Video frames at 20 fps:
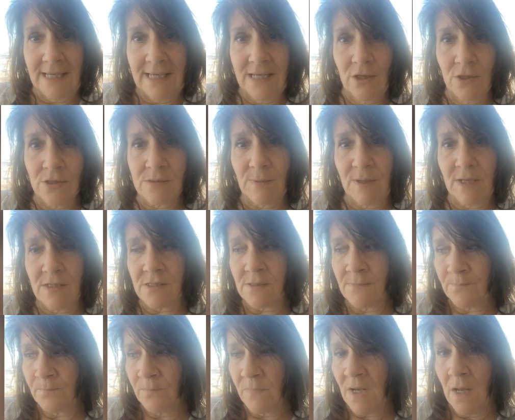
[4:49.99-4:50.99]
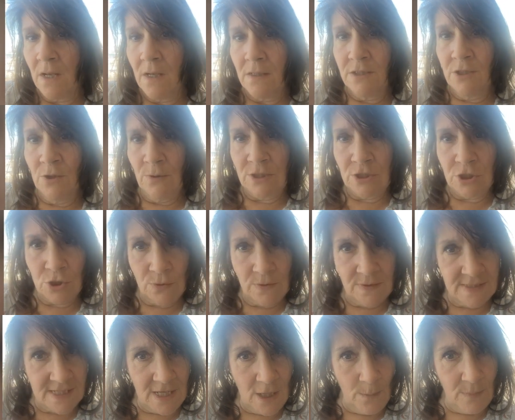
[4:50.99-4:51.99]
He goes, Because your
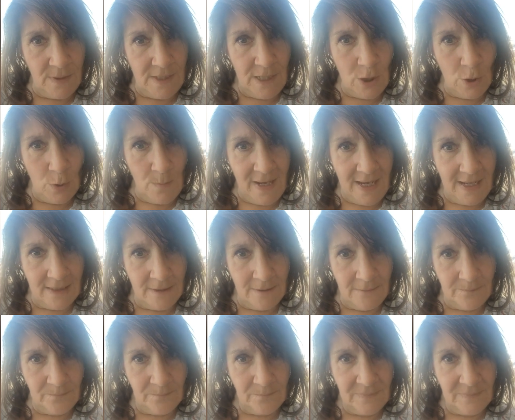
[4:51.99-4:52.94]
insurance company, Humana?